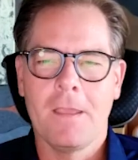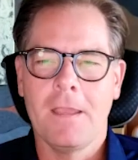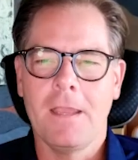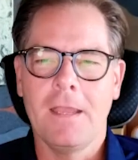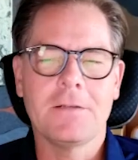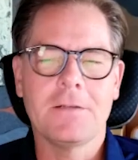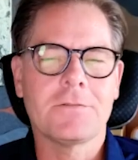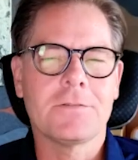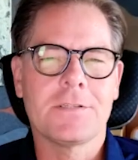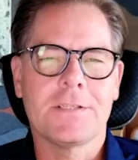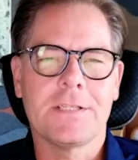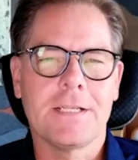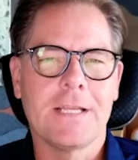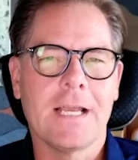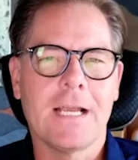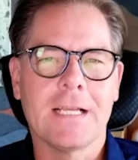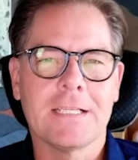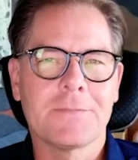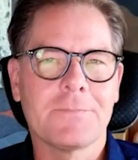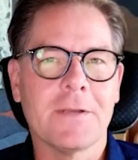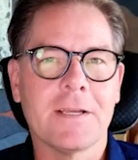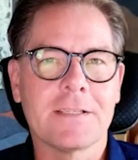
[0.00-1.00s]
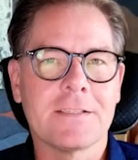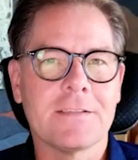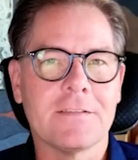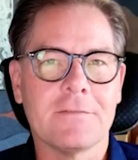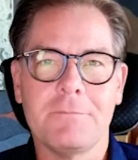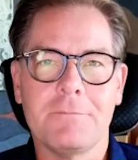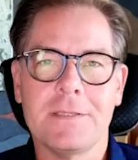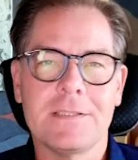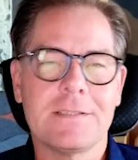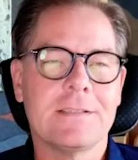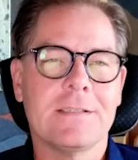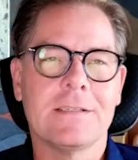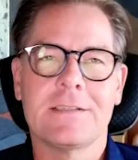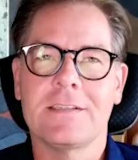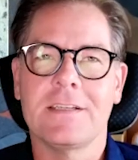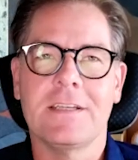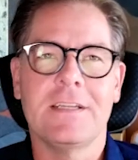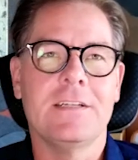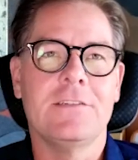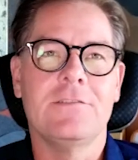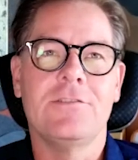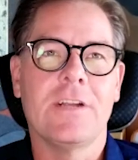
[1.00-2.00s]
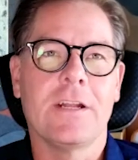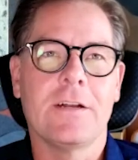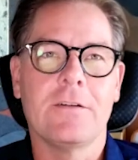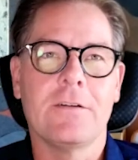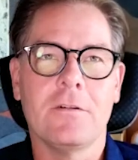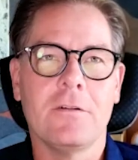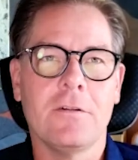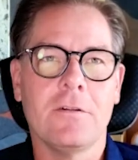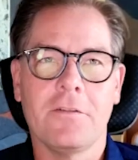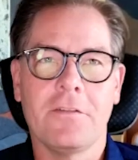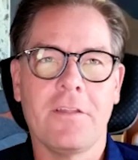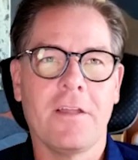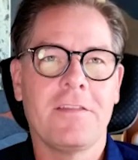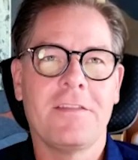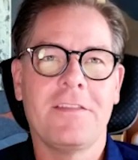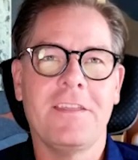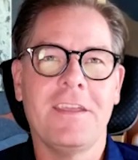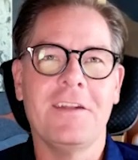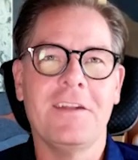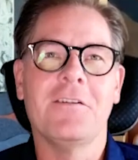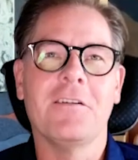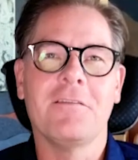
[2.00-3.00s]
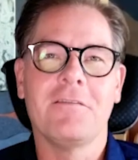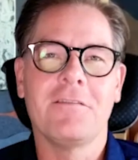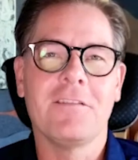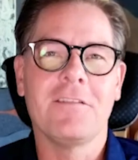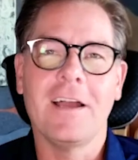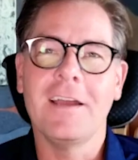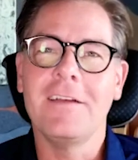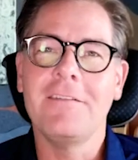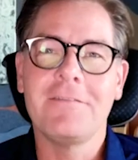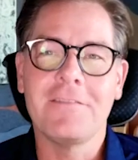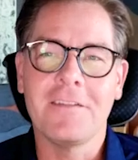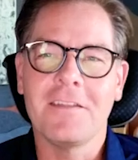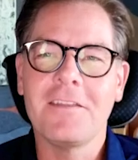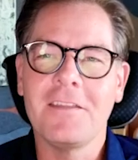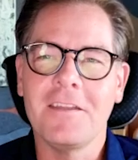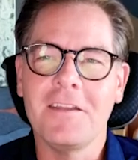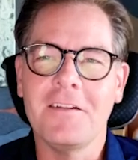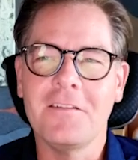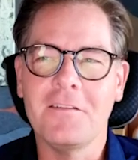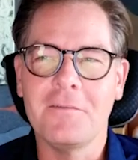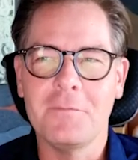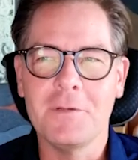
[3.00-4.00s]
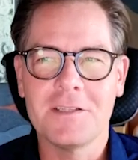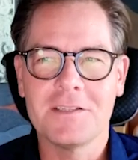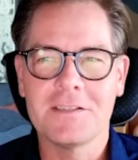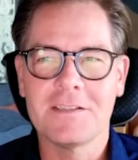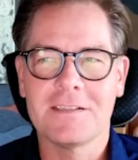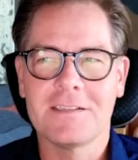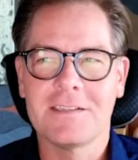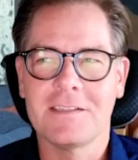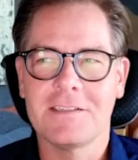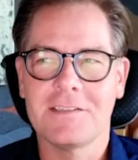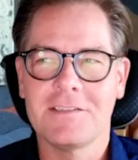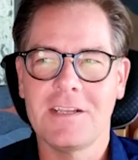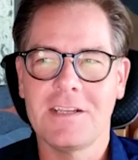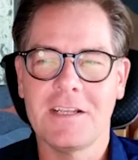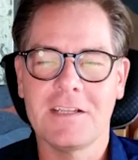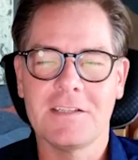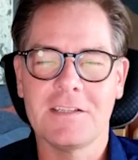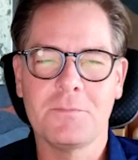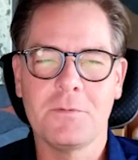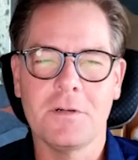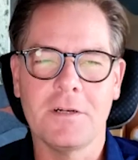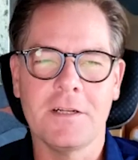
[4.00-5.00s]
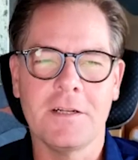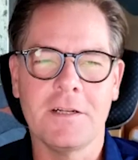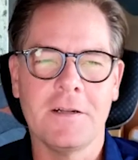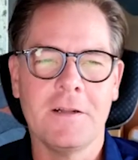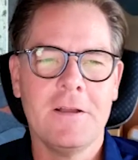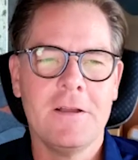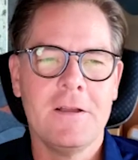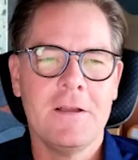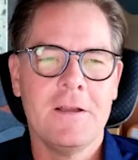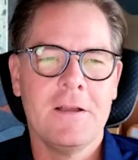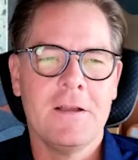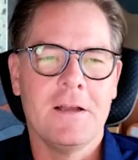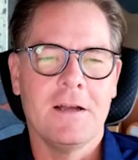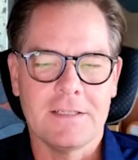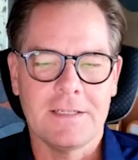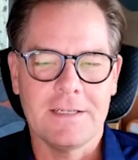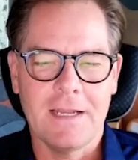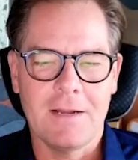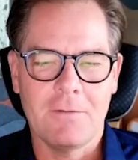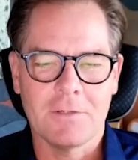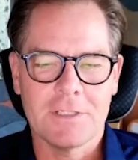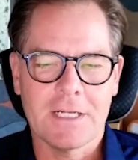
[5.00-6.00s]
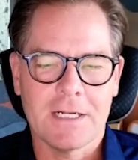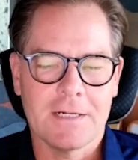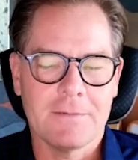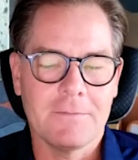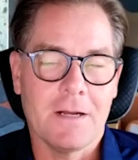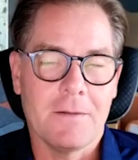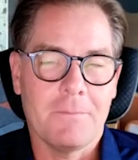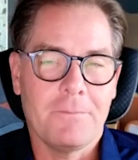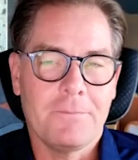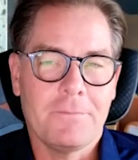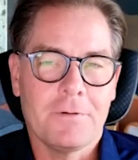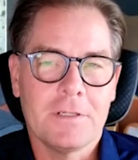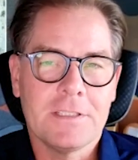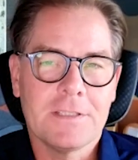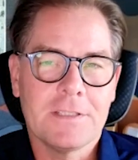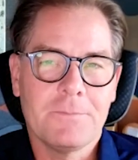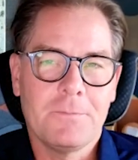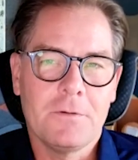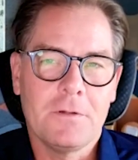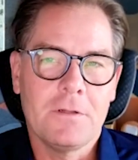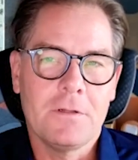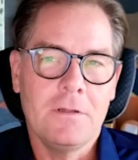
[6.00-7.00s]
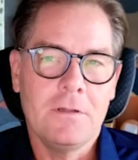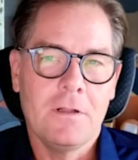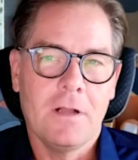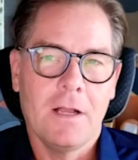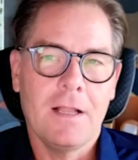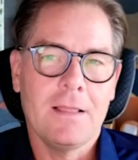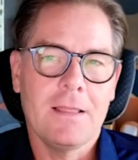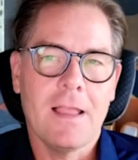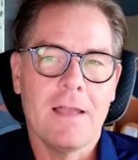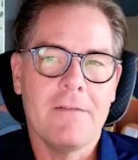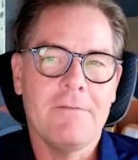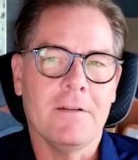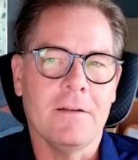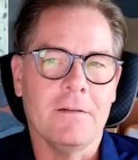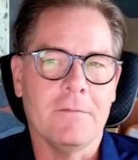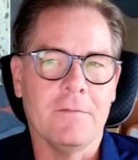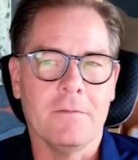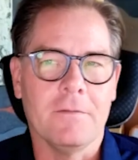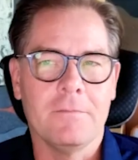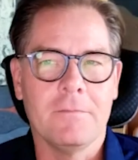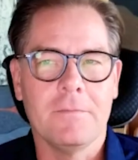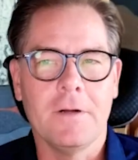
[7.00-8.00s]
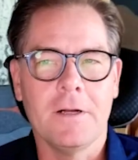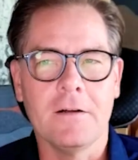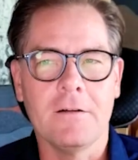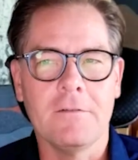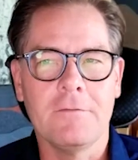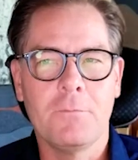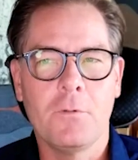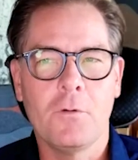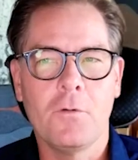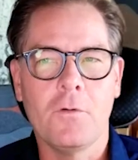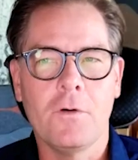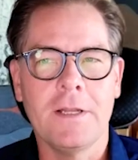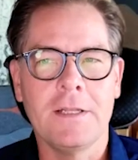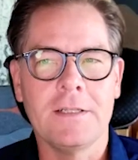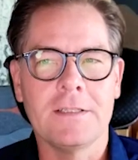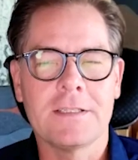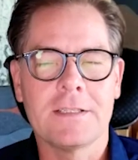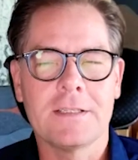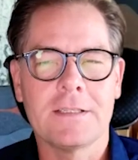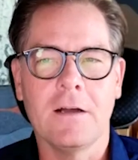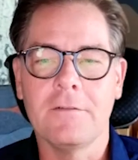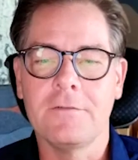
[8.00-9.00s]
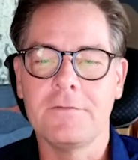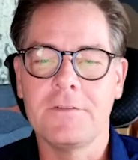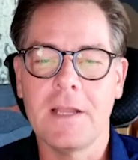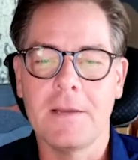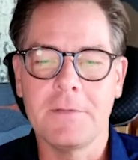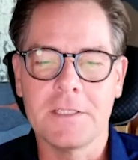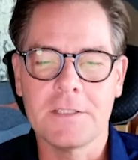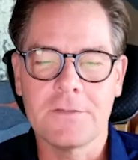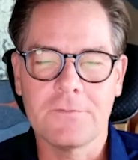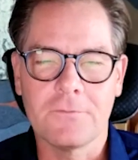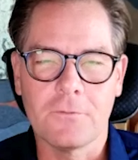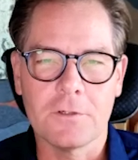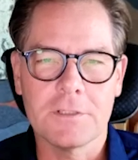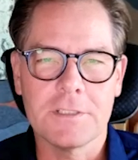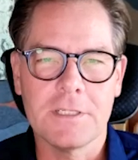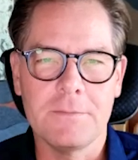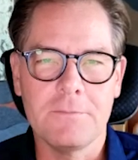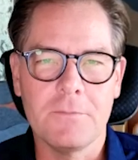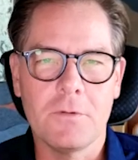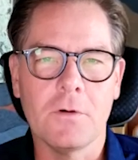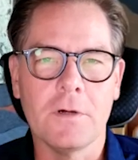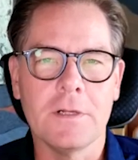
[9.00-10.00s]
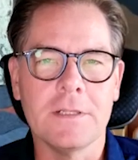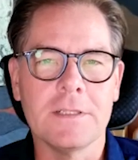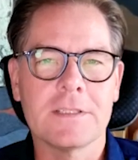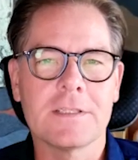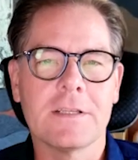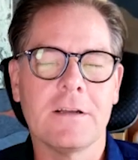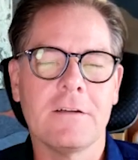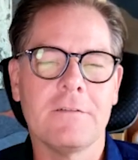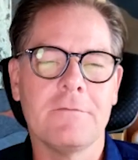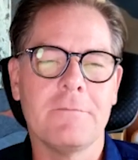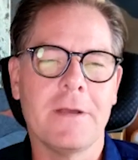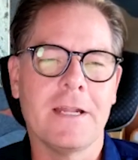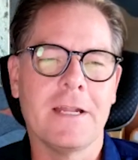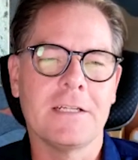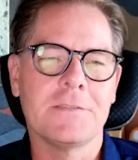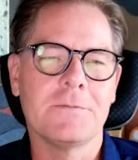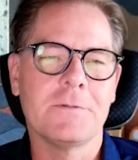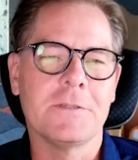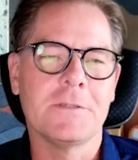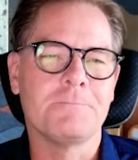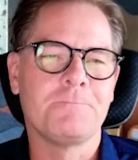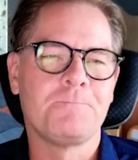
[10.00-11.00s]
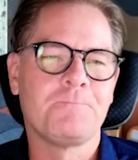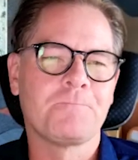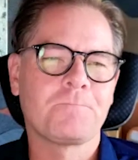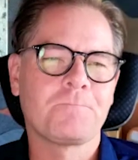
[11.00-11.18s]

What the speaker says: interesting aspects of business in general, the theater of life, the theater of business, as Jay has put it. Today, we're talking about Principle 11 of points of Deming's 14 points of management.